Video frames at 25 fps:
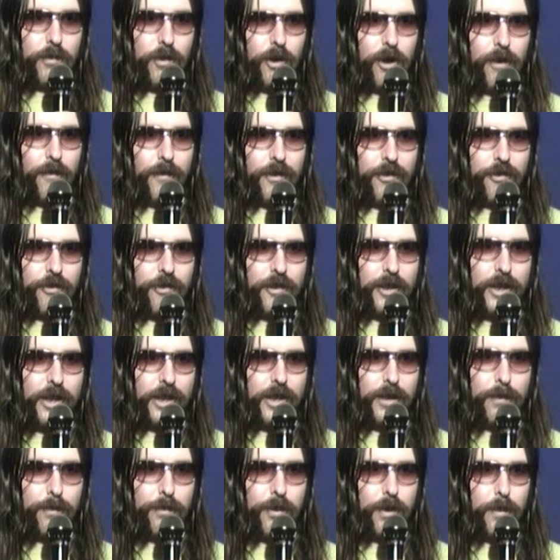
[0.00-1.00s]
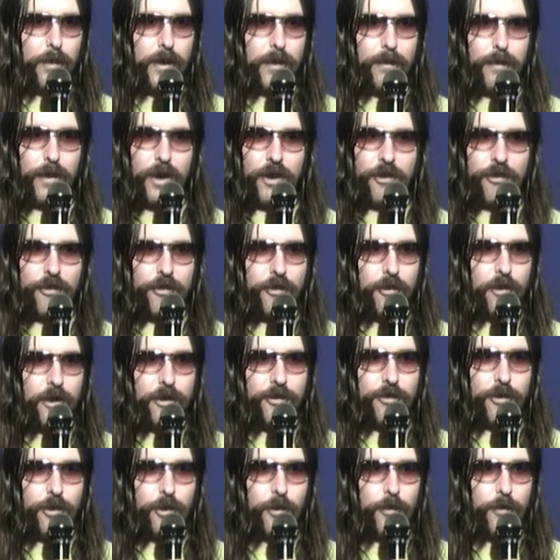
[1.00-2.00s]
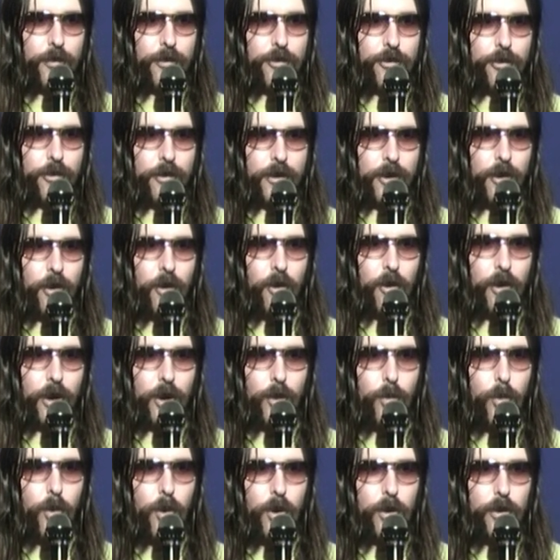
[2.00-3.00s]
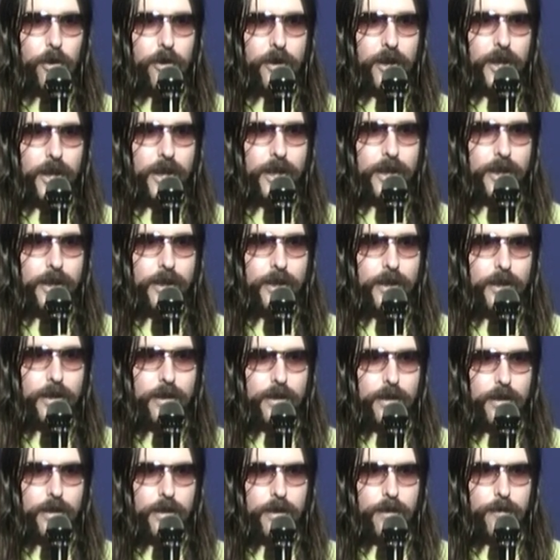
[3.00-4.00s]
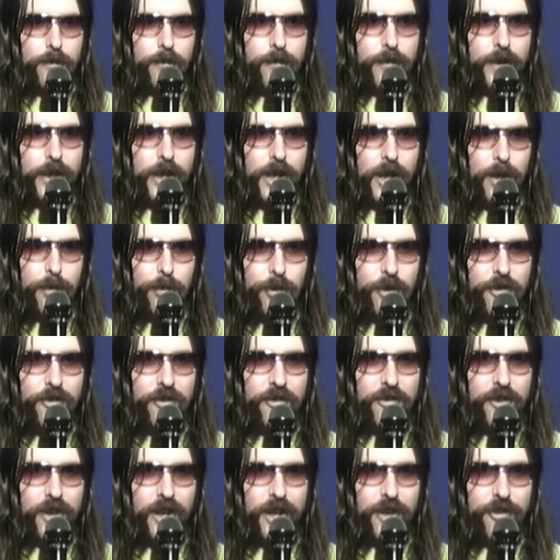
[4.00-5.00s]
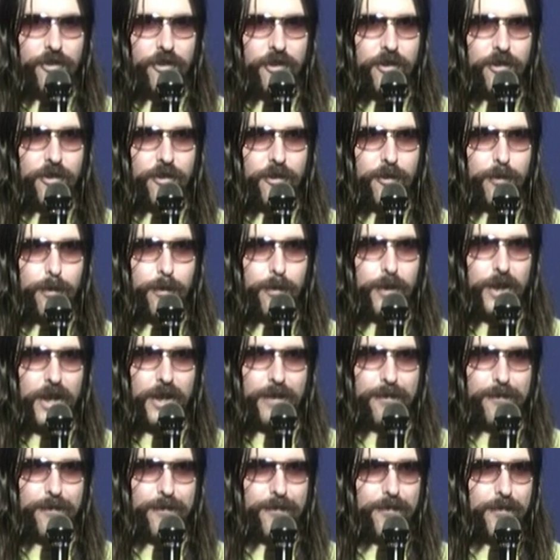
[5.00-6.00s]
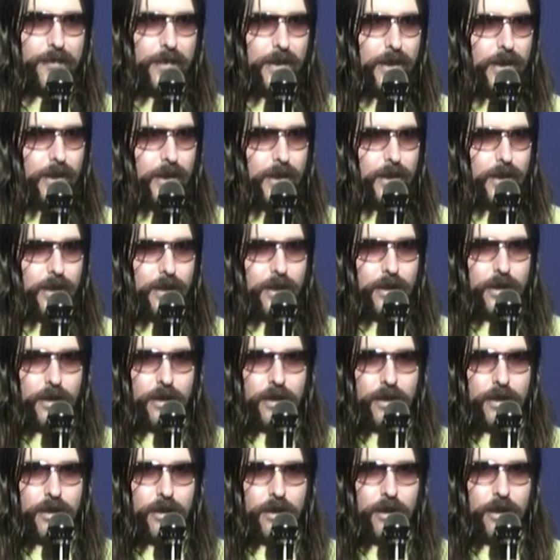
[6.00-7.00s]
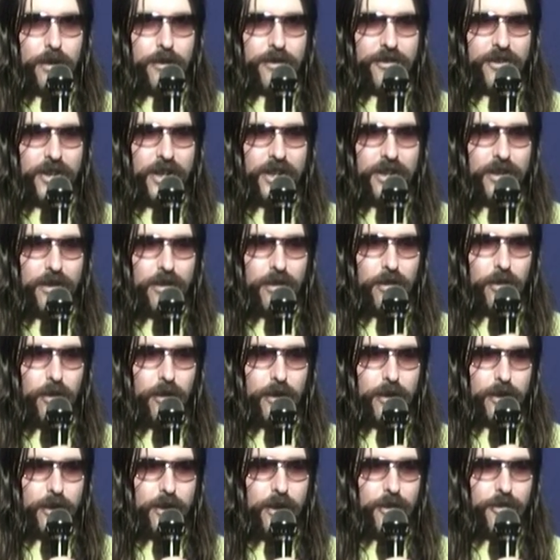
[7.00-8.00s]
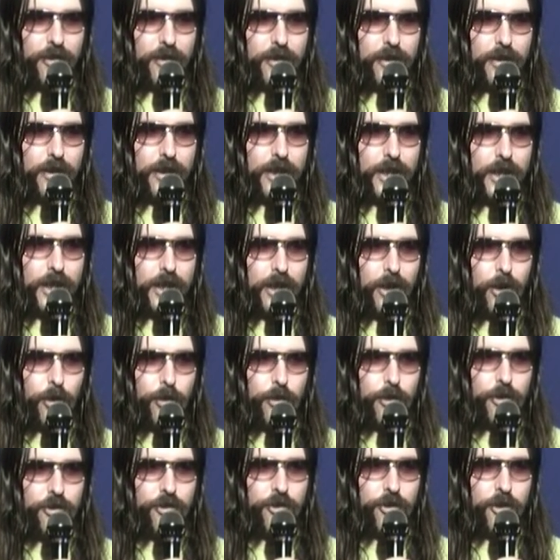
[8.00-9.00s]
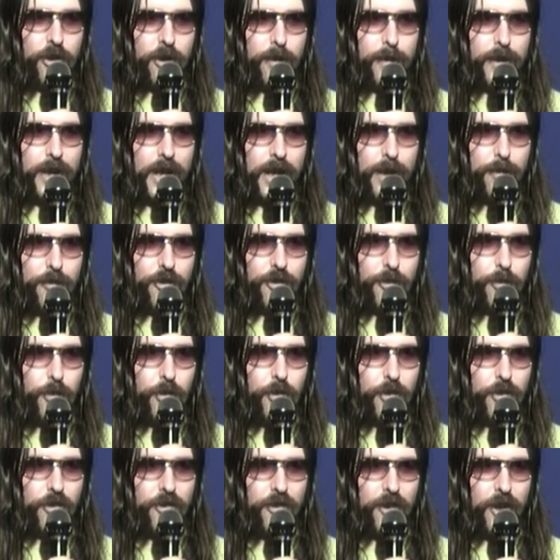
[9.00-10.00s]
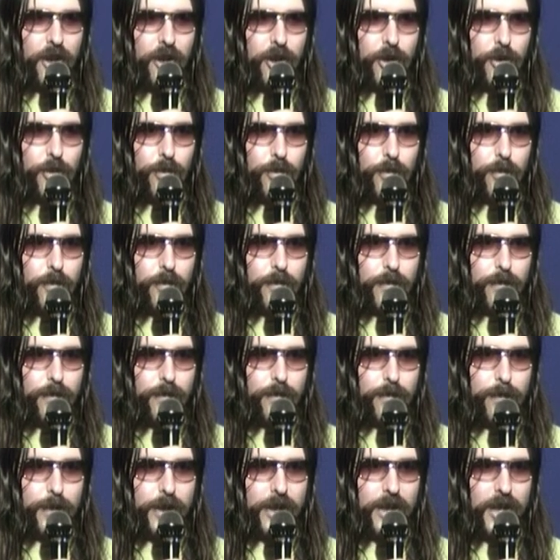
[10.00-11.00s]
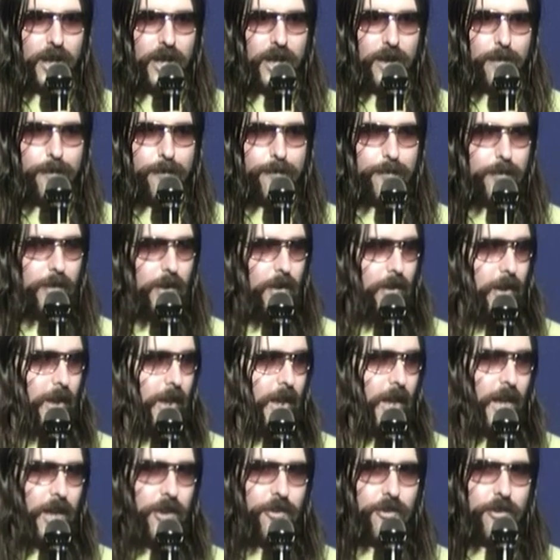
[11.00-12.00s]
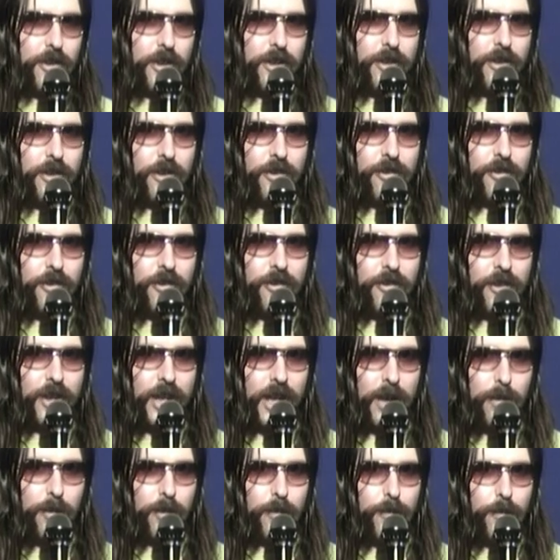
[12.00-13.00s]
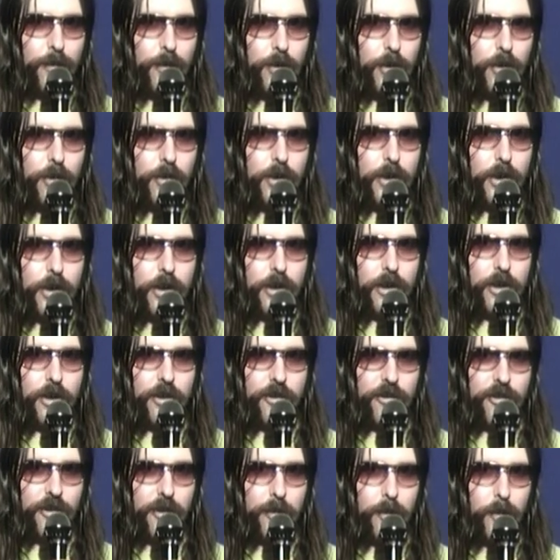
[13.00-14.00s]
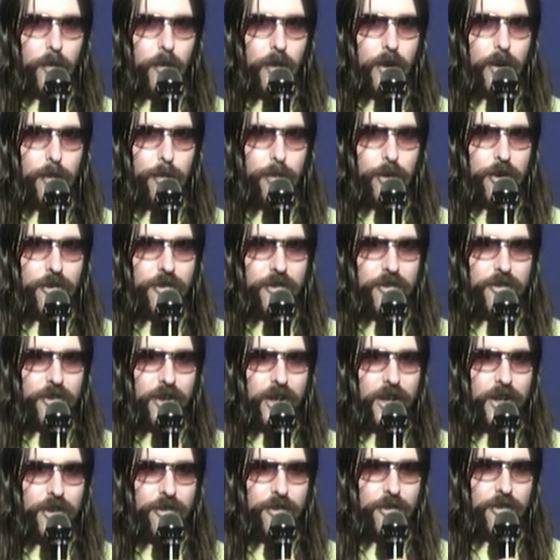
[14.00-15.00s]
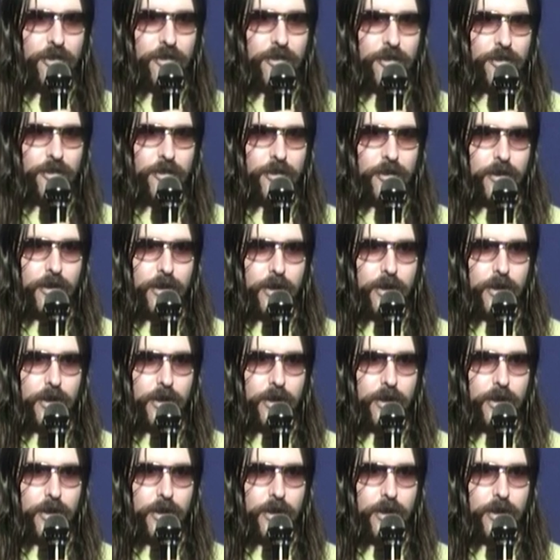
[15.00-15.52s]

obviously probably most ideal for doing high quality video presentations, but I tend to like using the older tube cameras more so, but I occasionally use this camera for some of my presentations